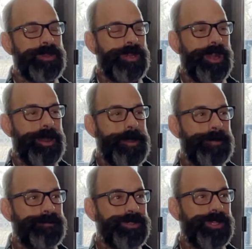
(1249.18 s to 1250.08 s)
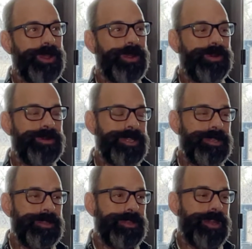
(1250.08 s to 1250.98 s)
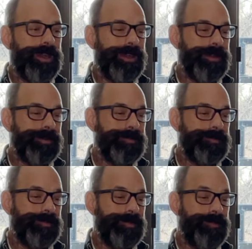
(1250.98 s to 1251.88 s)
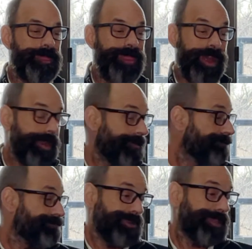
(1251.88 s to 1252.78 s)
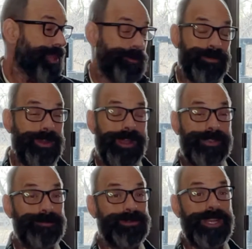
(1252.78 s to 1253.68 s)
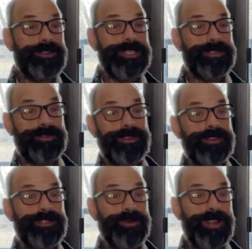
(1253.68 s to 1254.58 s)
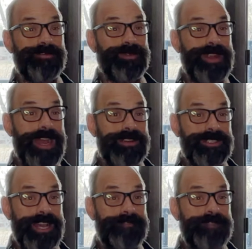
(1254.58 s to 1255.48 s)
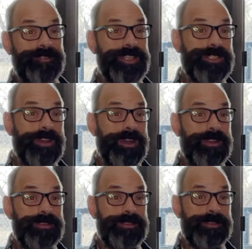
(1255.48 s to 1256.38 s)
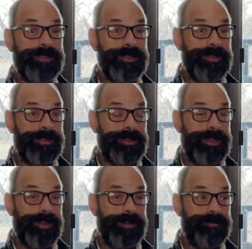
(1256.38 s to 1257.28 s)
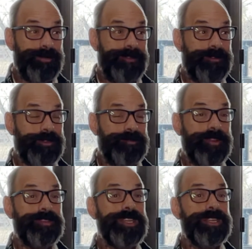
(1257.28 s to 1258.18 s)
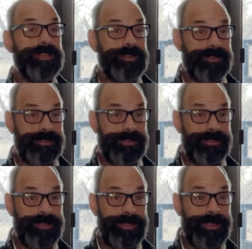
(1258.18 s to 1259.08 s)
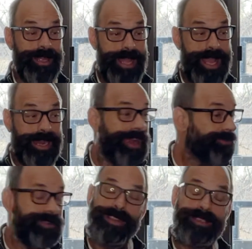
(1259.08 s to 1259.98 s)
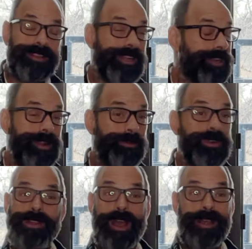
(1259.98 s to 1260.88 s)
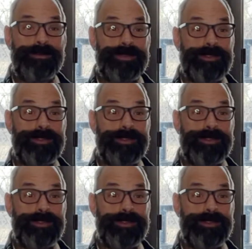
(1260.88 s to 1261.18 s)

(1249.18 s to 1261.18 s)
So I put together a pretty awesome playlist for 24 hours. Got 50 songs for my first 50 years. And I've revisited it a number of times,